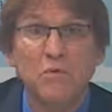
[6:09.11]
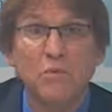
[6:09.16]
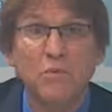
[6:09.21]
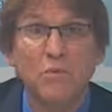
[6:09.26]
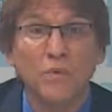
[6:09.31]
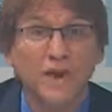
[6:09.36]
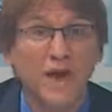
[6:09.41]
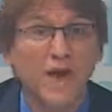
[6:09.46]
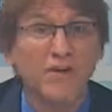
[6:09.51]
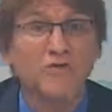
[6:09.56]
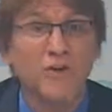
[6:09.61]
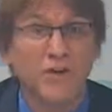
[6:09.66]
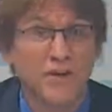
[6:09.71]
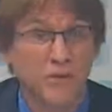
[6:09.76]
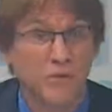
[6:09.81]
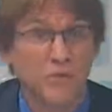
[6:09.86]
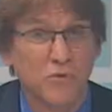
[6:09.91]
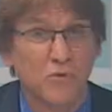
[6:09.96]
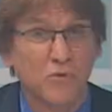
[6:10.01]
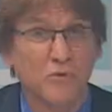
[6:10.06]
When I taught a
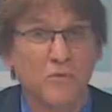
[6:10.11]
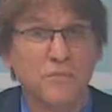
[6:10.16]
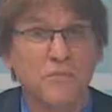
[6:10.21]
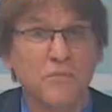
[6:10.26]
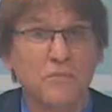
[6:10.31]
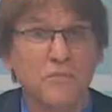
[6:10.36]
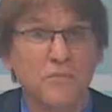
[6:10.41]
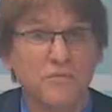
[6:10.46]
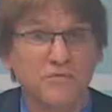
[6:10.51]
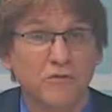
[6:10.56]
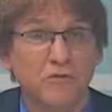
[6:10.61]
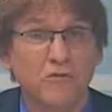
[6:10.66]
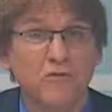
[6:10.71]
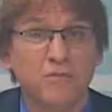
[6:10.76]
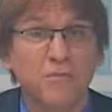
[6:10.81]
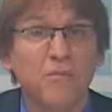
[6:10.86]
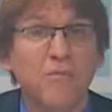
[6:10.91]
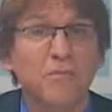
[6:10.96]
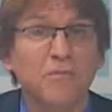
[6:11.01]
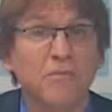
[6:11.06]
MOOC, the first
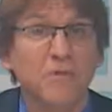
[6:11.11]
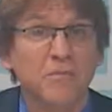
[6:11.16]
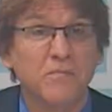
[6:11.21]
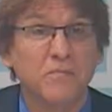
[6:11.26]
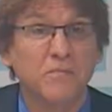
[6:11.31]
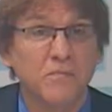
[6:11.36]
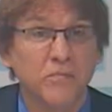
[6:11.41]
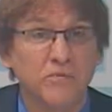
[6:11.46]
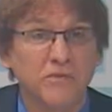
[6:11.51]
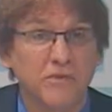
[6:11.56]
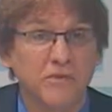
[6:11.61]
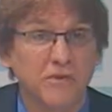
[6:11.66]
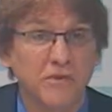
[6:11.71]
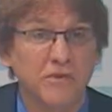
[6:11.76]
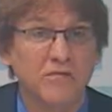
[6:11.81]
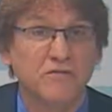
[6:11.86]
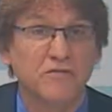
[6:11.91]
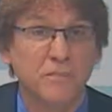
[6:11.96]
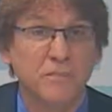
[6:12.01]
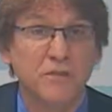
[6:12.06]
MOOC that was ever
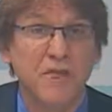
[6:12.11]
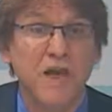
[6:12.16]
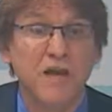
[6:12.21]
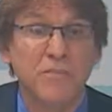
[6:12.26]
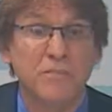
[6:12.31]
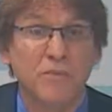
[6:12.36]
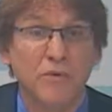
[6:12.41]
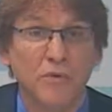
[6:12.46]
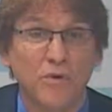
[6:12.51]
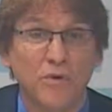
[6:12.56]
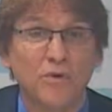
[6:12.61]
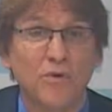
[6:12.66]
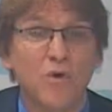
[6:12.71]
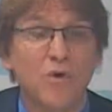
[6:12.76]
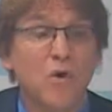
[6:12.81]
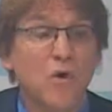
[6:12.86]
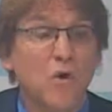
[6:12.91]
done for Blackboard,